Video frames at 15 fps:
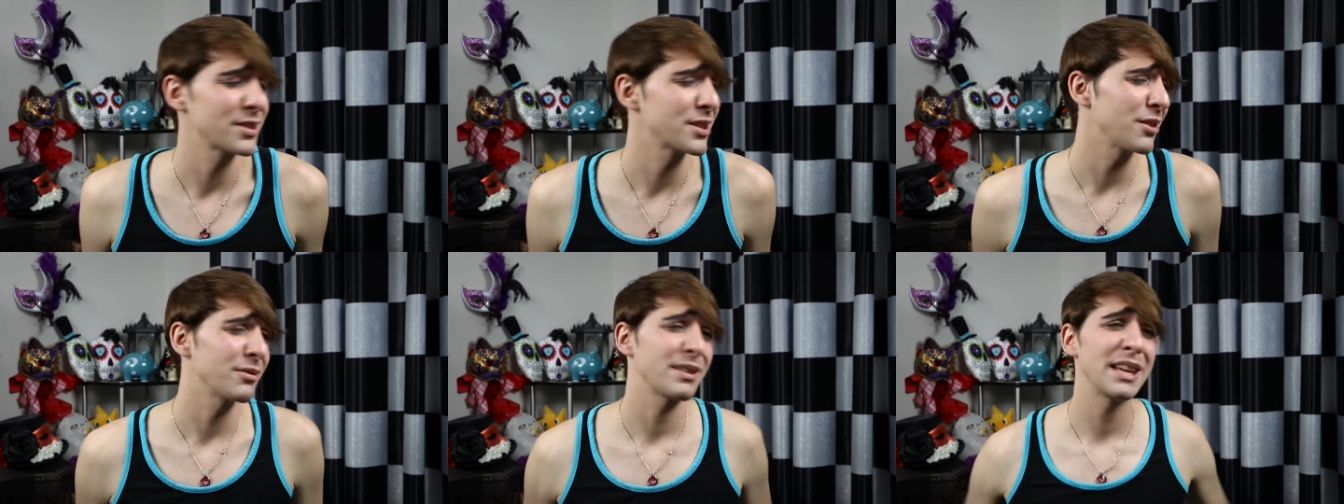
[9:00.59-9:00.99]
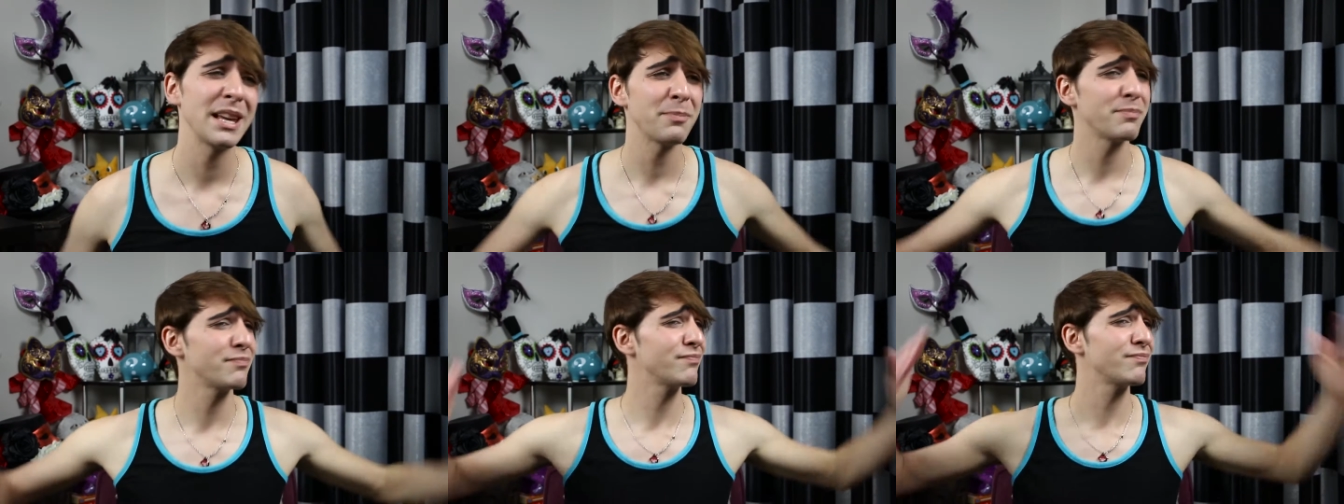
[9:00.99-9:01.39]
So
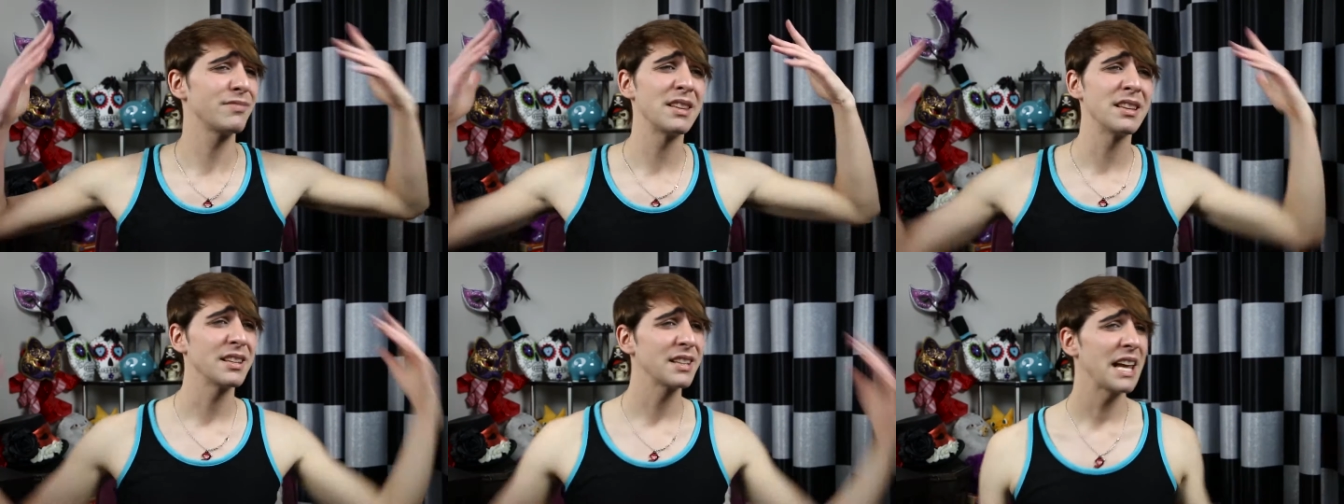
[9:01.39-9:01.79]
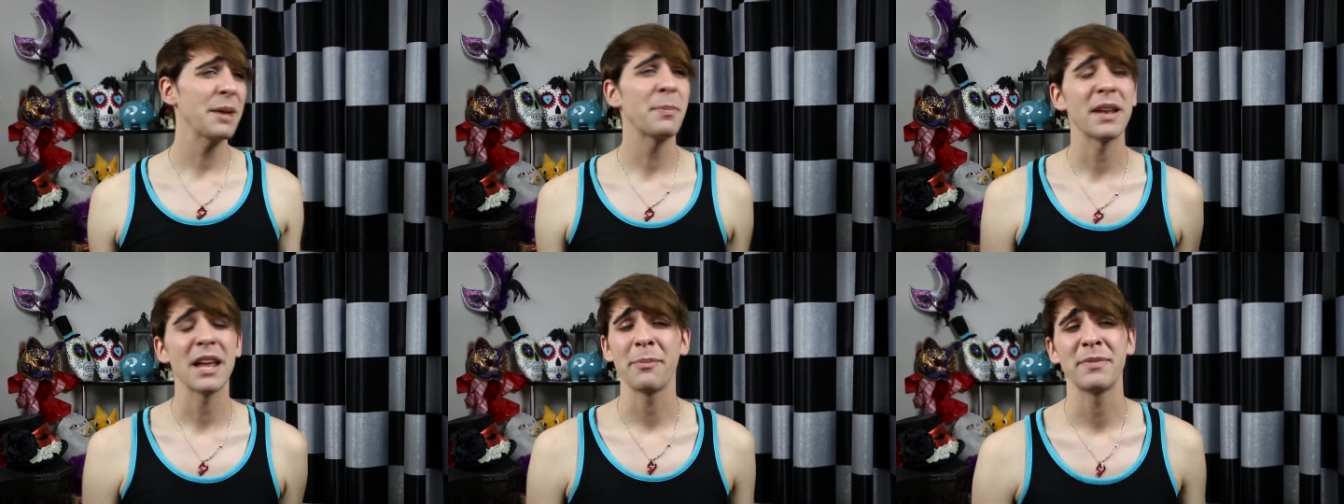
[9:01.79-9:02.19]
keep
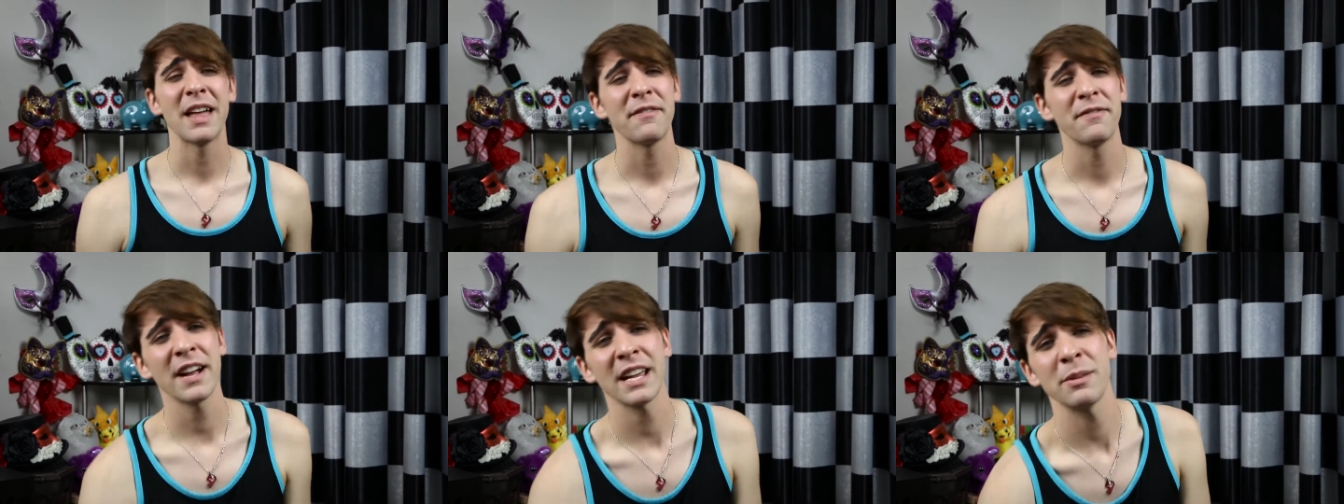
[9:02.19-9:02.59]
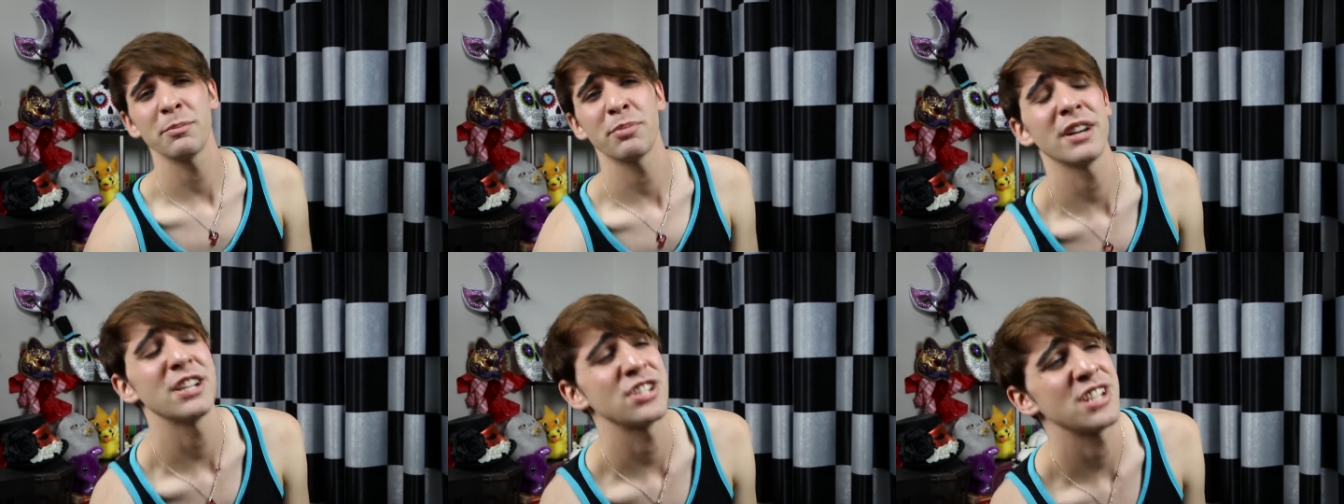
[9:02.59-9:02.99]
keep it up. That fucking
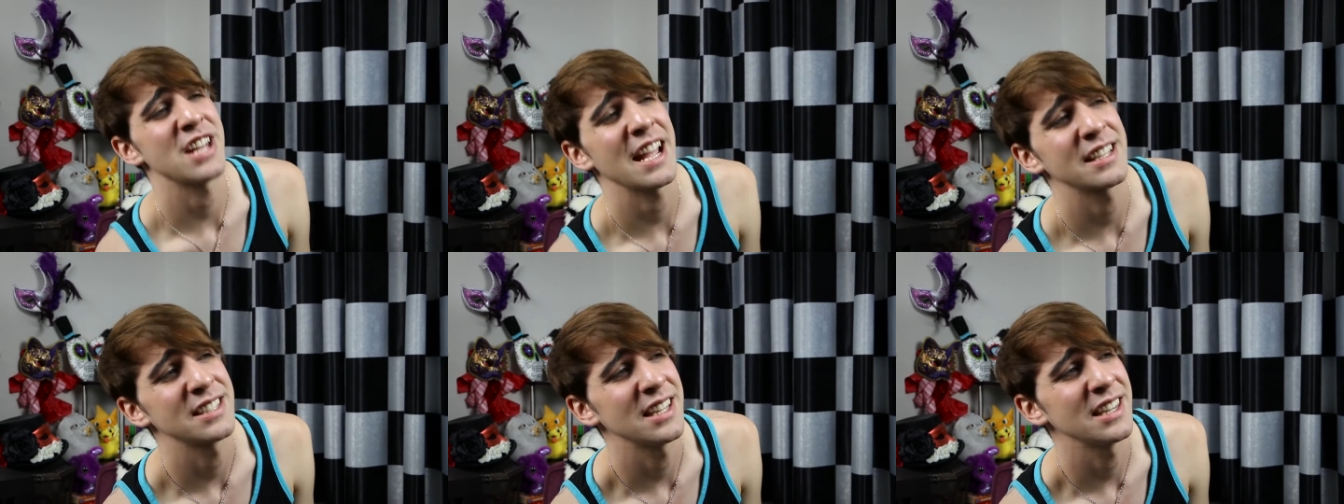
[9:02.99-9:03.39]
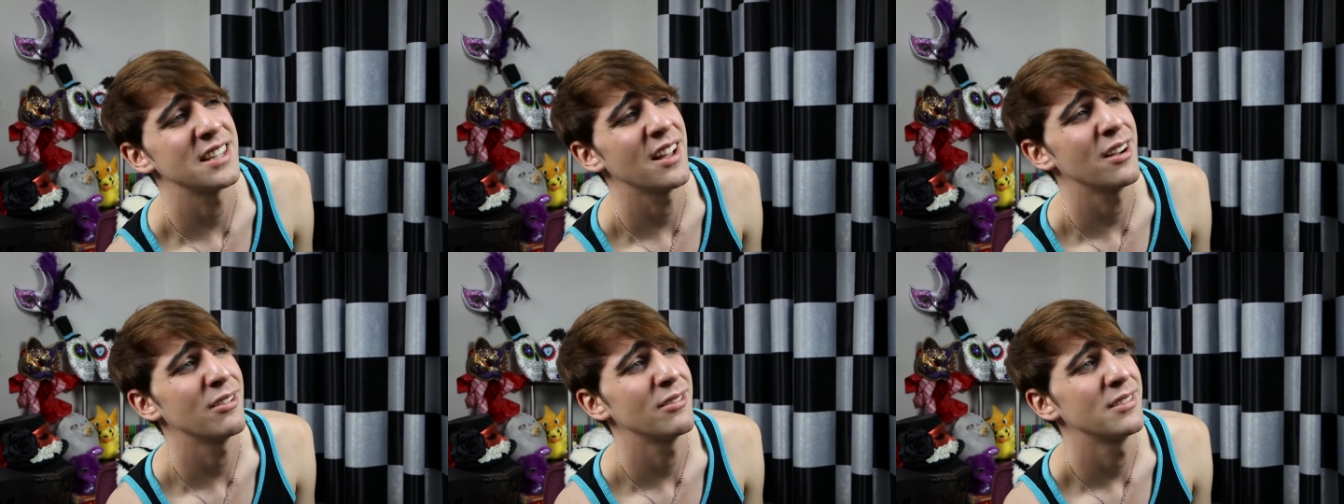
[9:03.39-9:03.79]
British accent
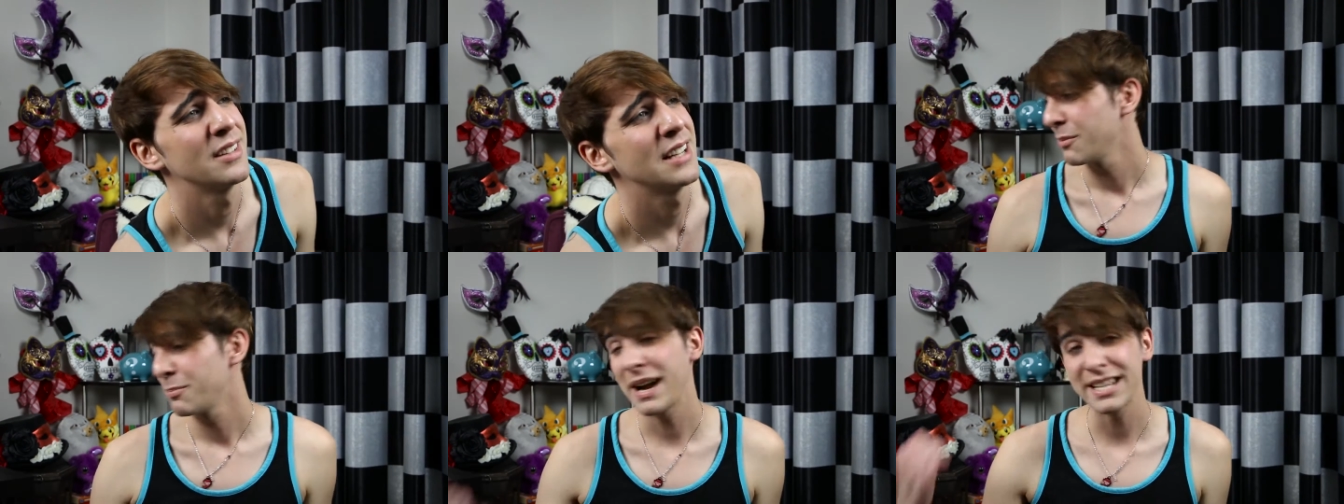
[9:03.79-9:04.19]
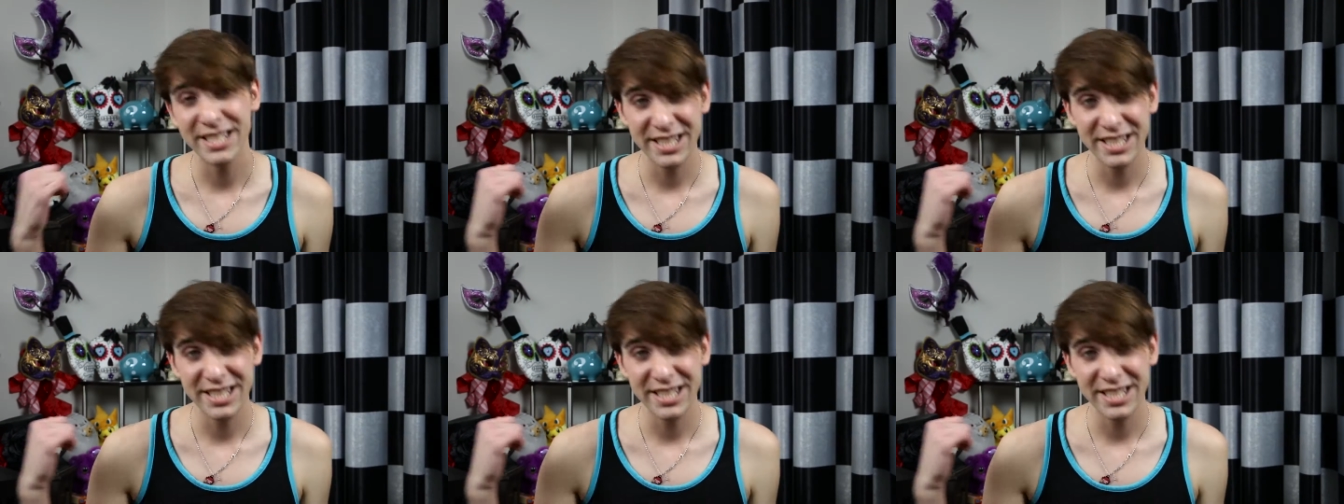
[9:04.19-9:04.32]
though. My